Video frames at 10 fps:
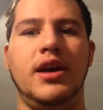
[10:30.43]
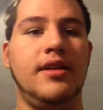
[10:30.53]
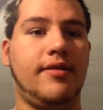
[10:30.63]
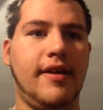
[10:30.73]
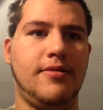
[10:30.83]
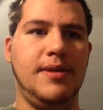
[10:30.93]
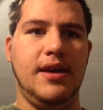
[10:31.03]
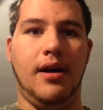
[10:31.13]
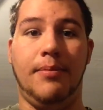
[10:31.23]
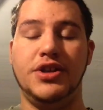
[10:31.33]
doesn't have to
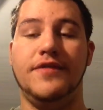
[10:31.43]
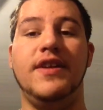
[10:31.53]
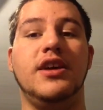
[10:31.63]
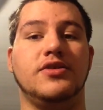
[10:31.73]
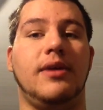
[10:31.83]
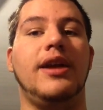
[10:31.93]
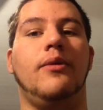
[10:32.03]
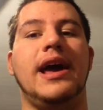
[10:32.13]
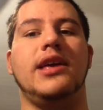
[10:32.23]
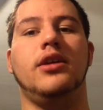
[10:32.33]
be a bunch of videos right
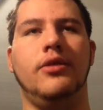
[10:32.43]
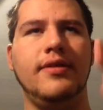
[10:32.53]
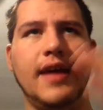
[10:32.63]
away you know